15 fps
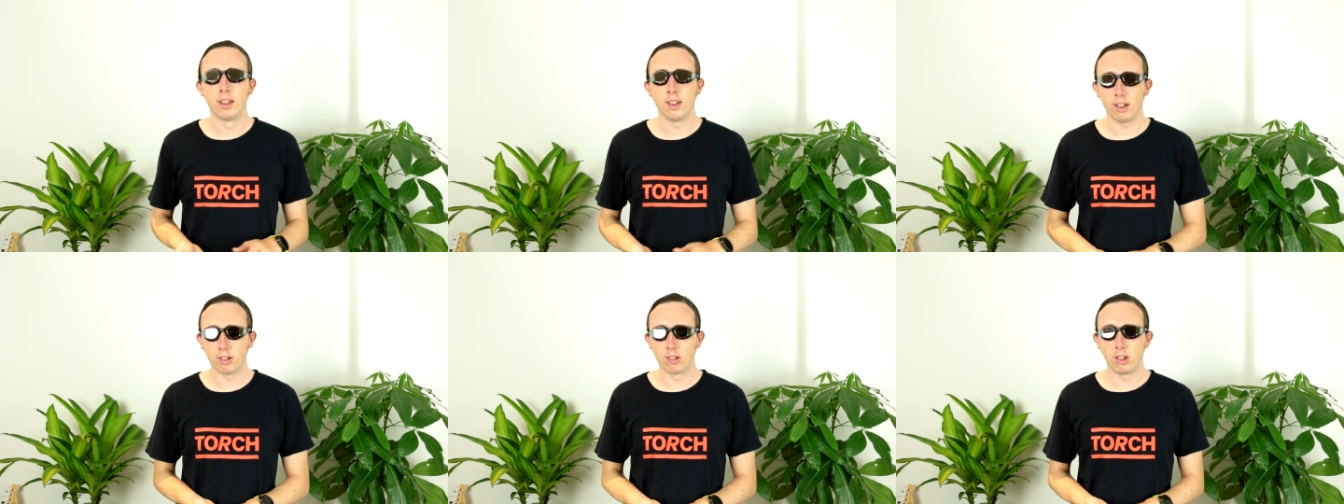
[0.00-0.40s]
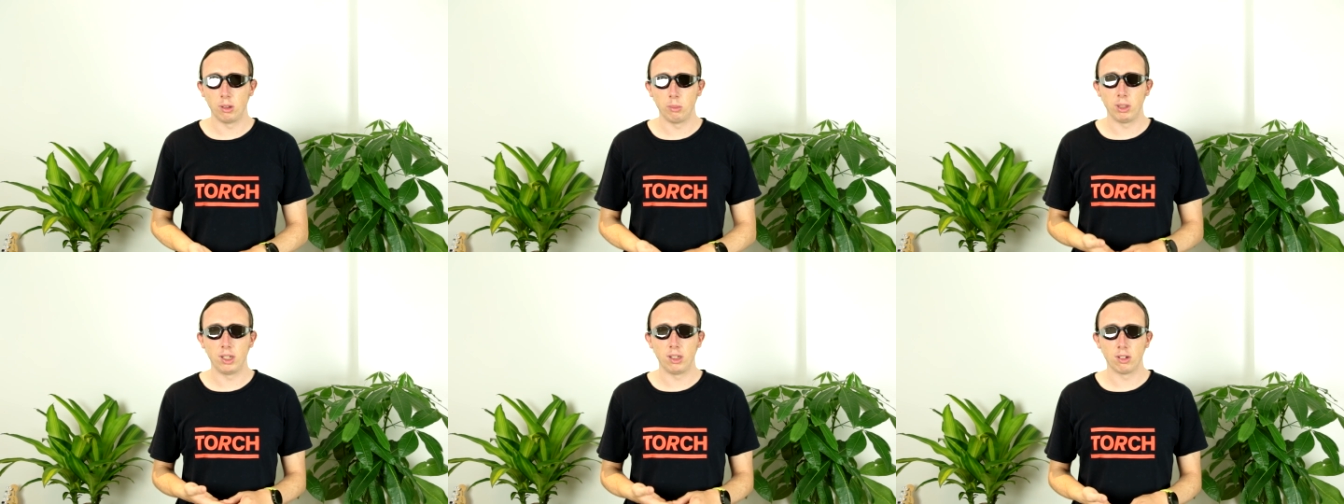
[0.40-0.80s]
that's going
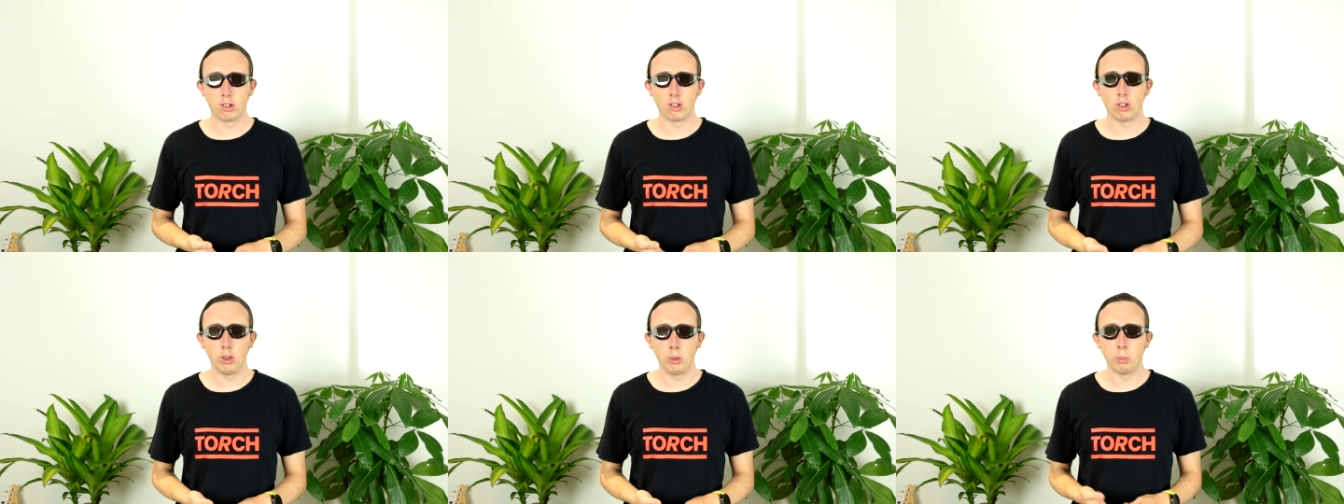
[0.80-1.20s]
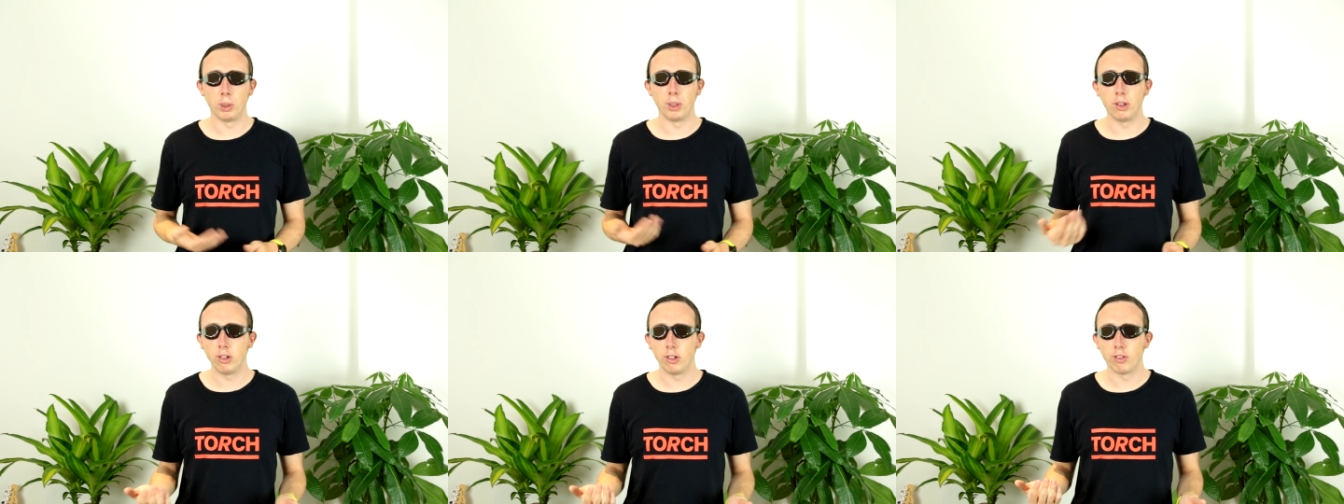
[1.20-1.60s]
to be super
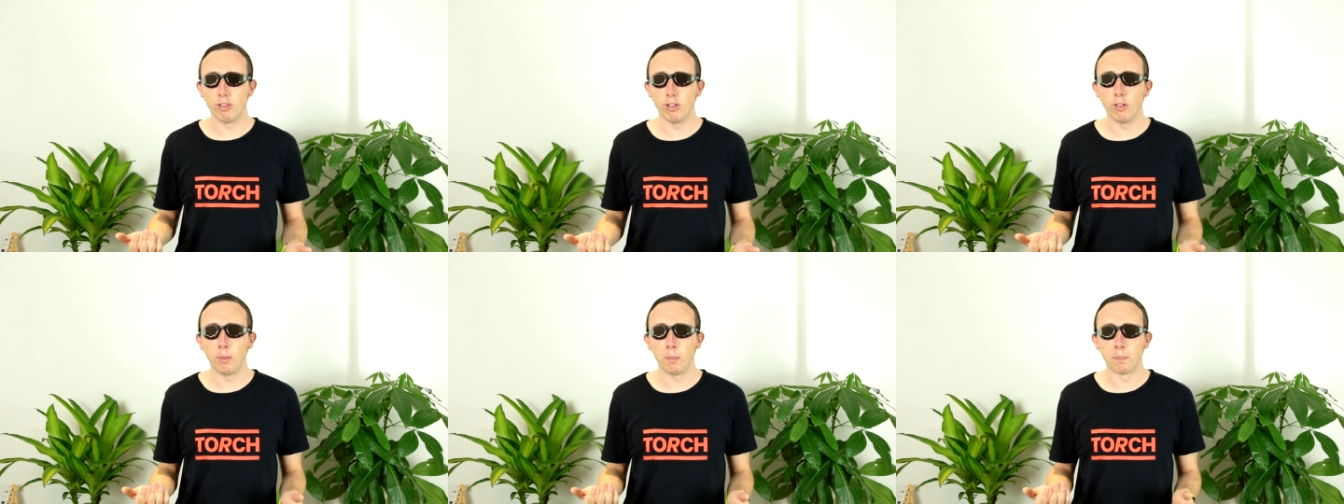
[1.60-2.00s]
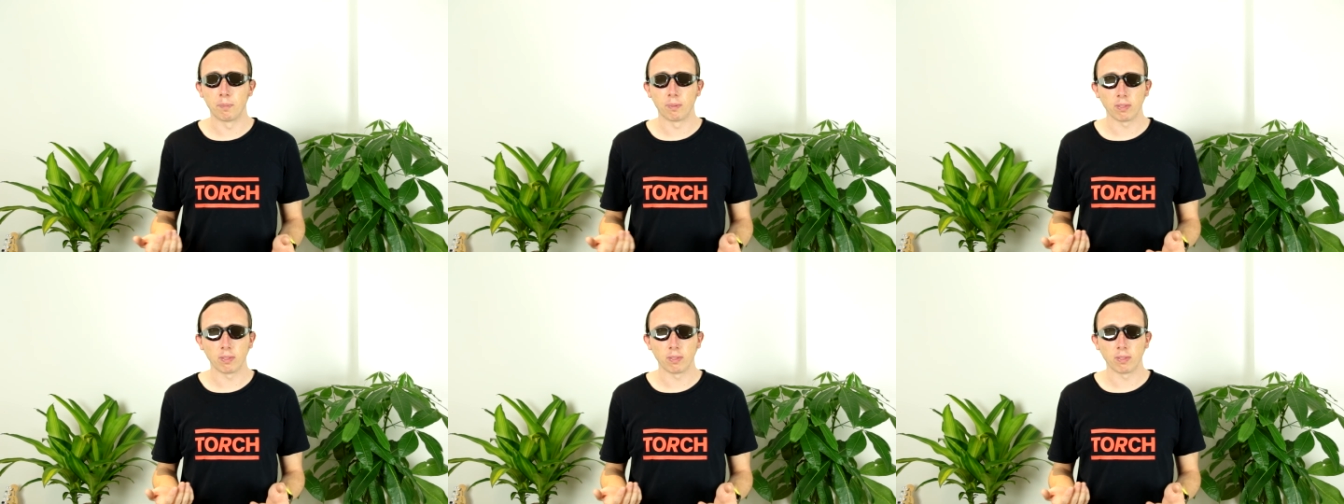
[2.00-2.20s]
useful.